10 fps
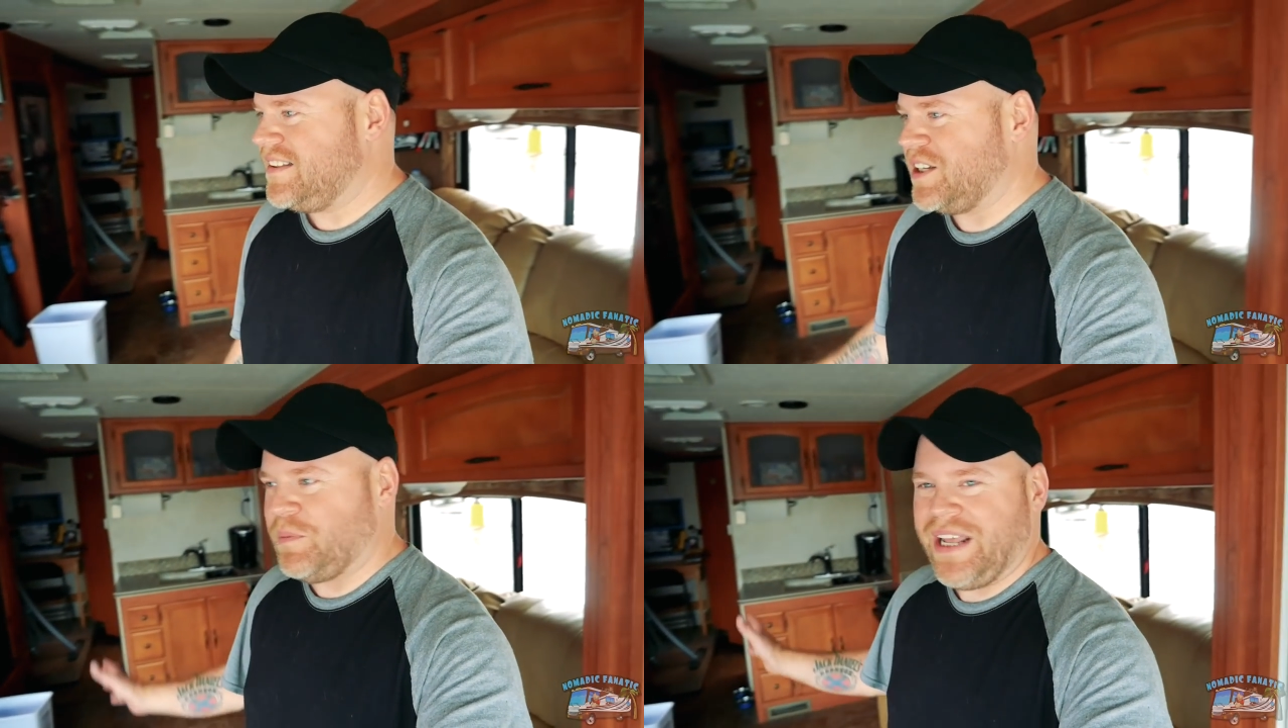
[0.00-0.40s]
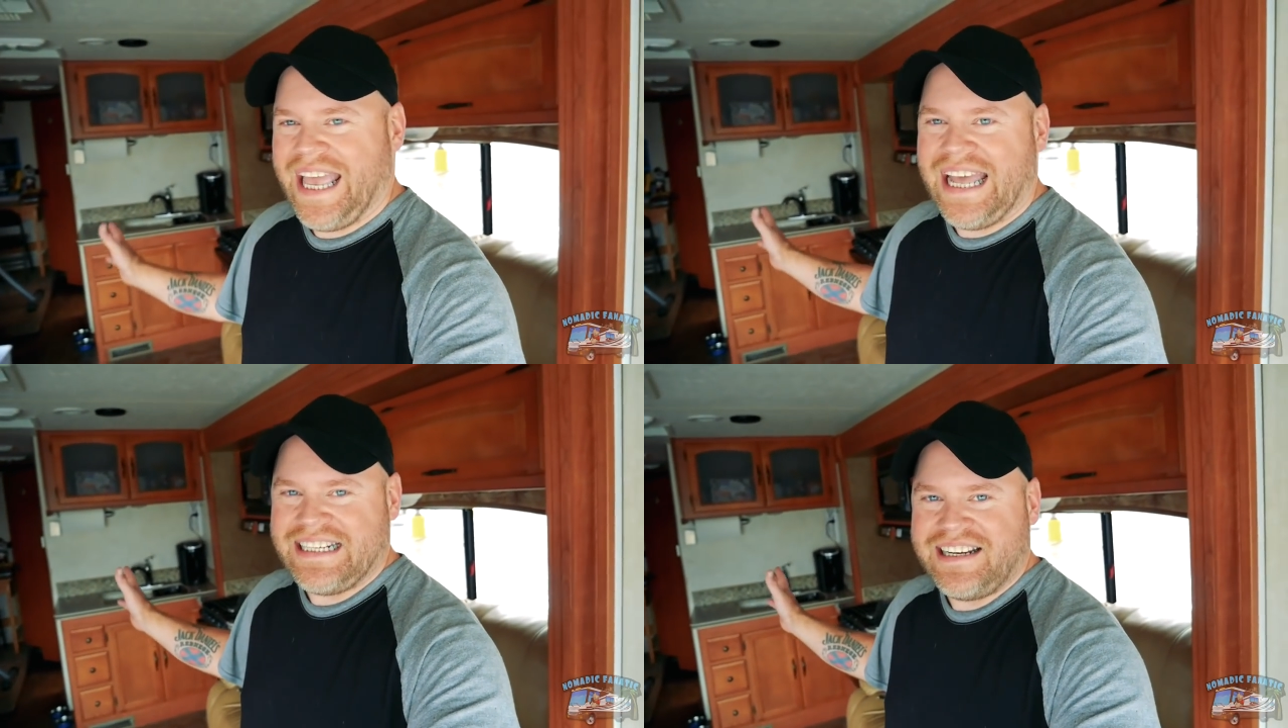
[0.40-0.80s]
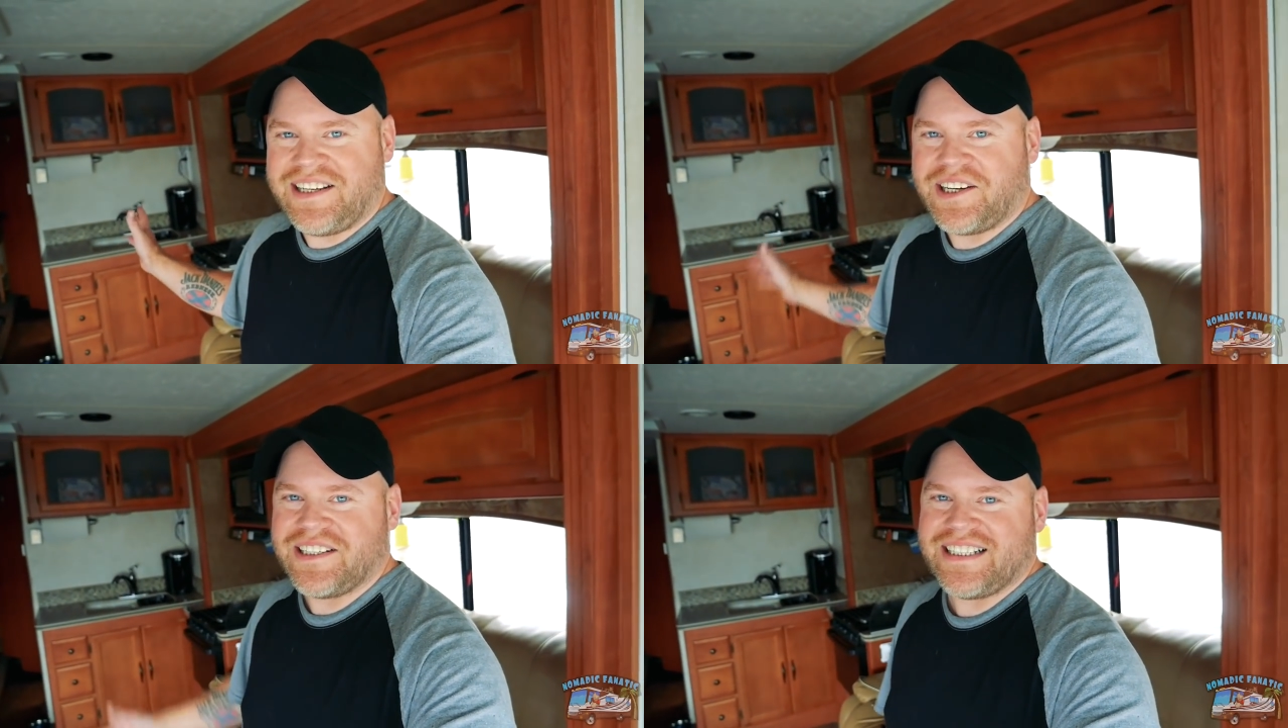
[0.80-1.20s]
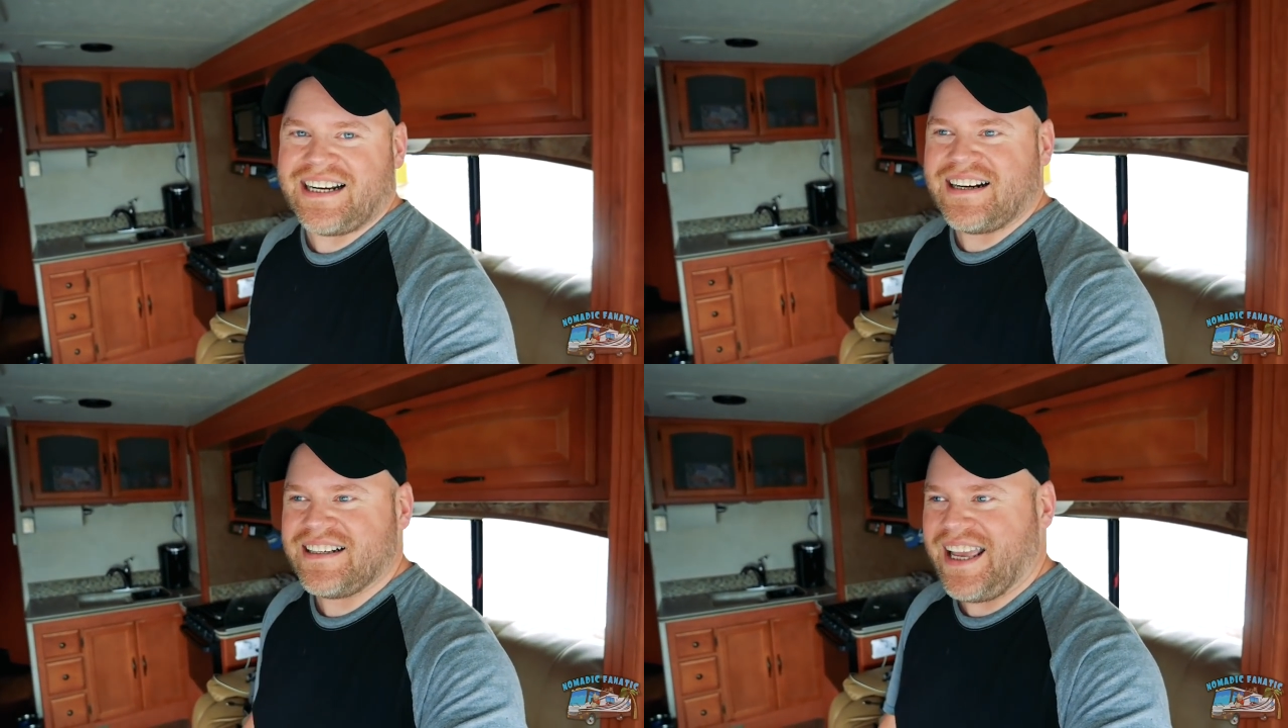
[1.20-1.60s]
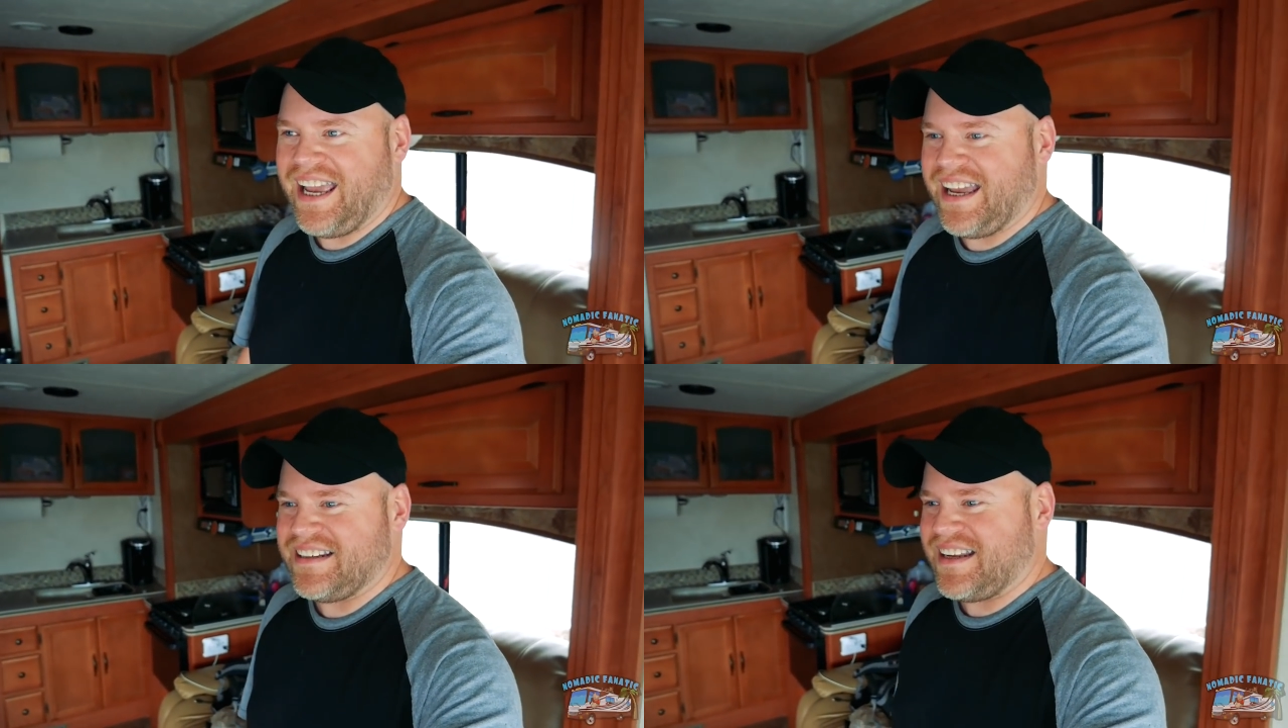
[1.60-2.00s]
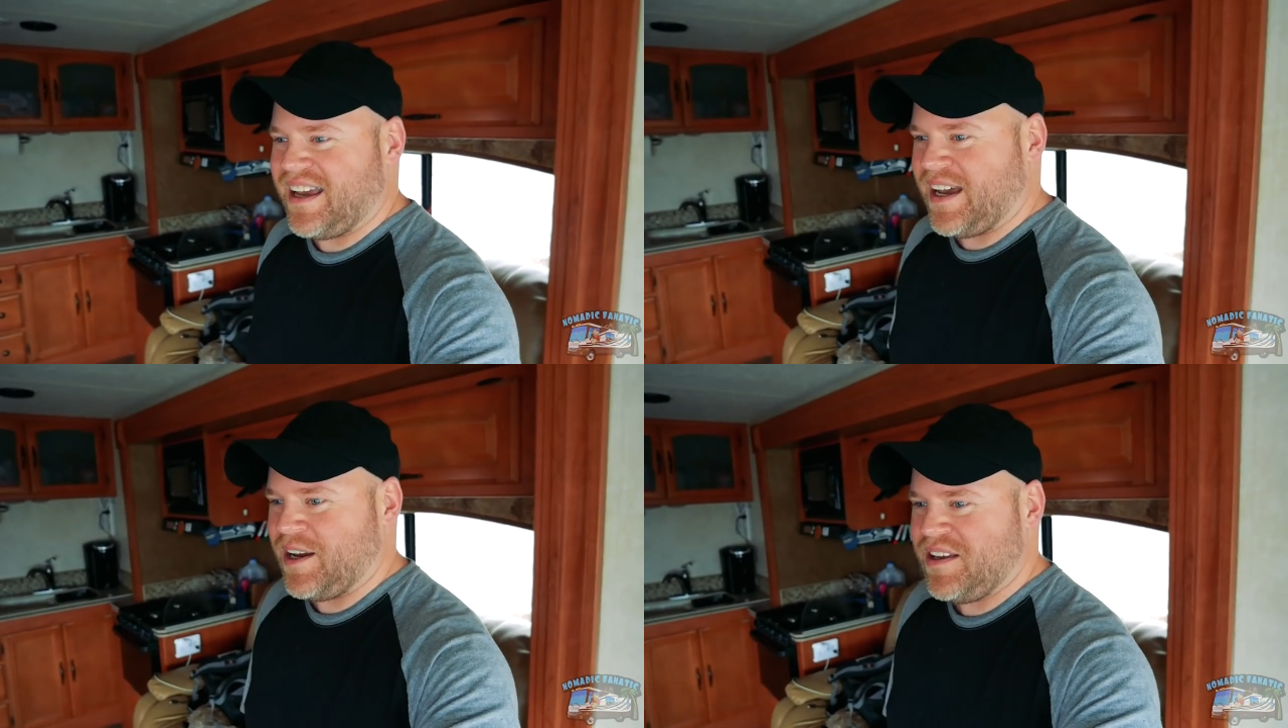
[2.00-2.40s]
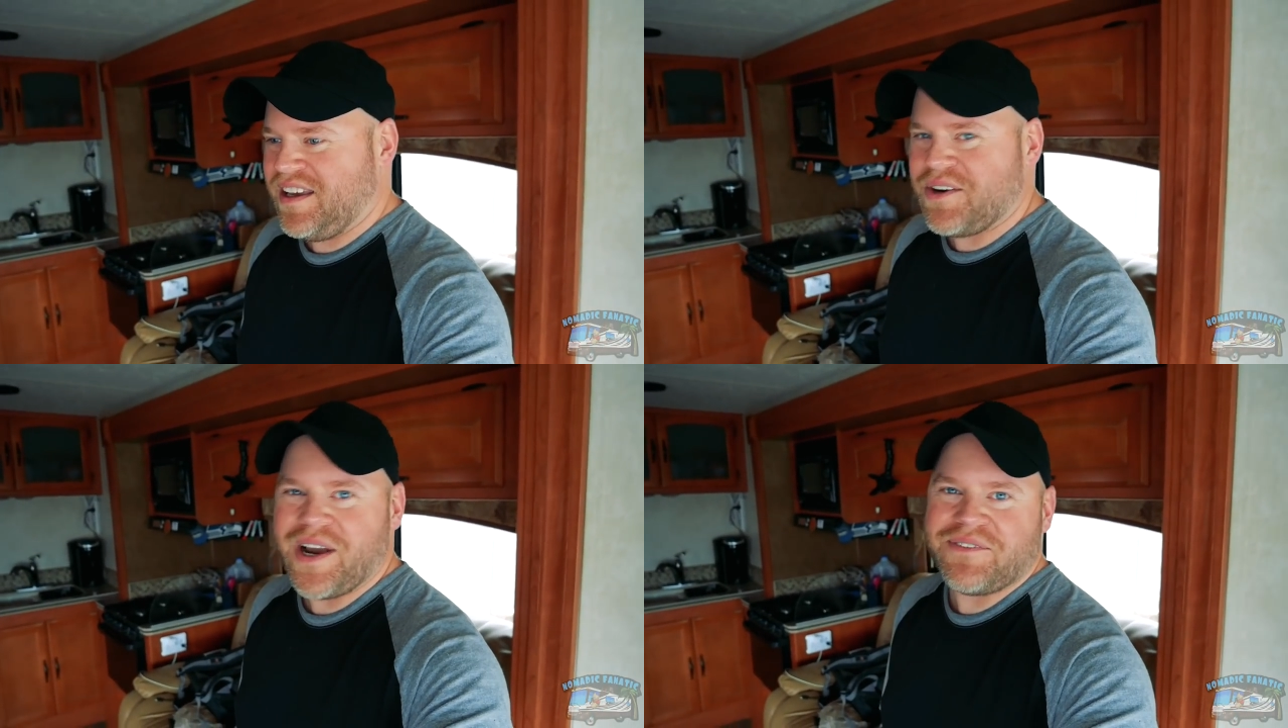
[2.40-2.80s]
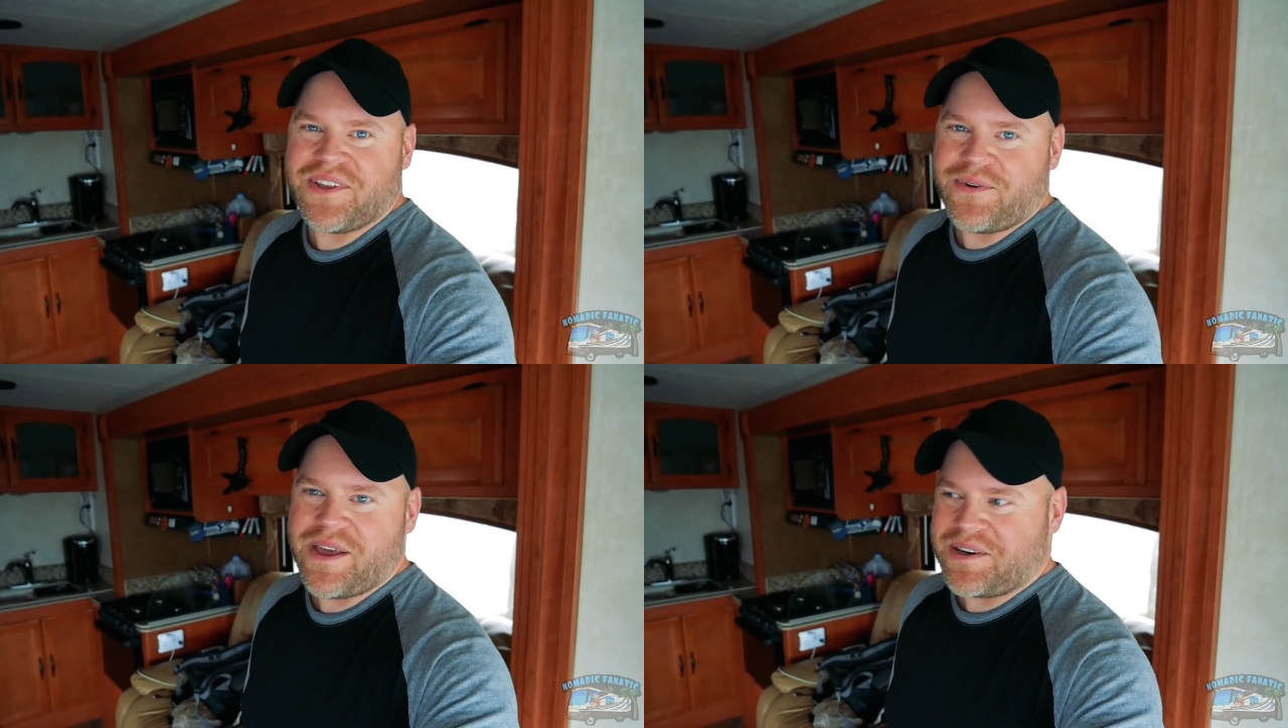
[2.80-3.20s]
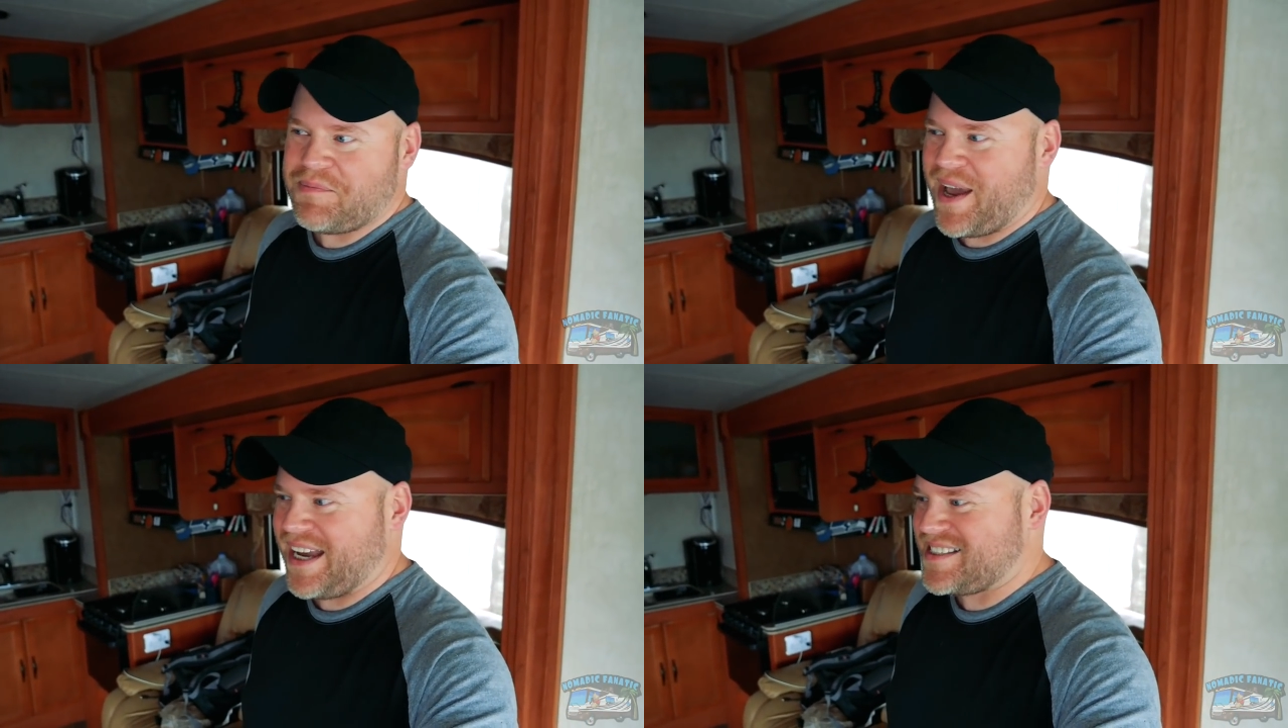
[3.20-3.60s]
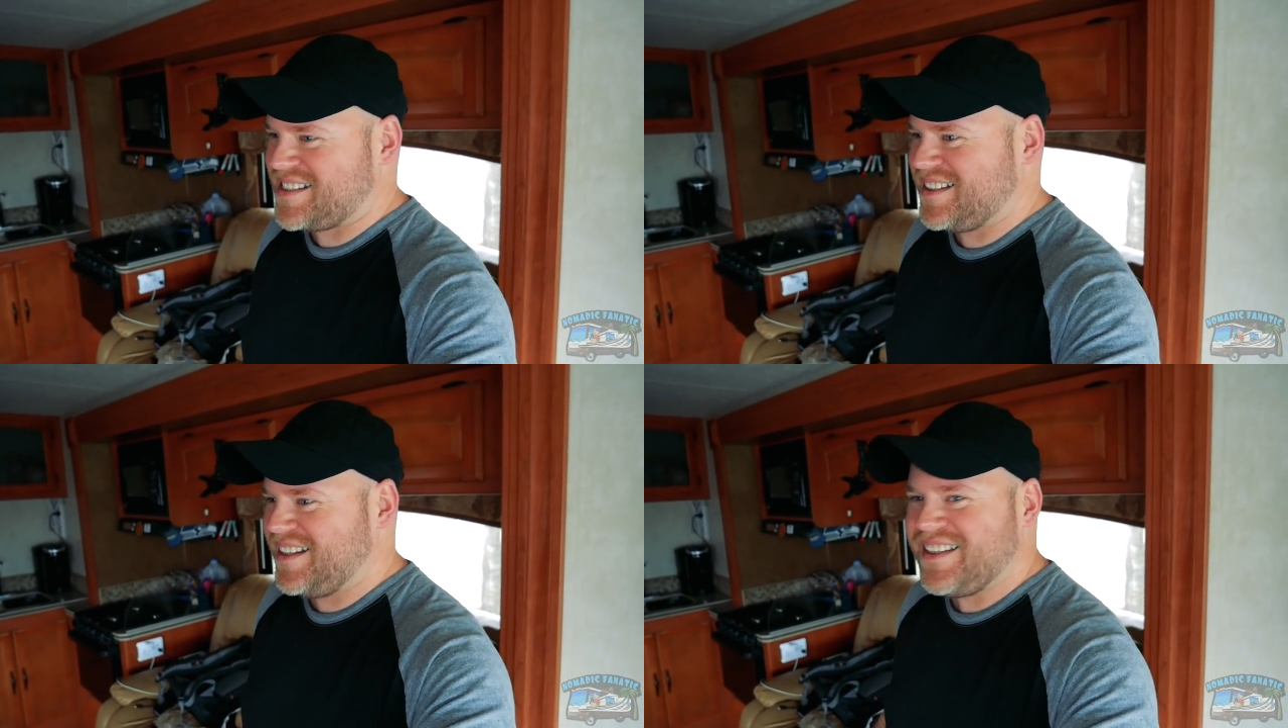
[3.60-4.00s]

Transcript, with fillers: a little bit of editing here and there, and uh, waiting for the weather to pass.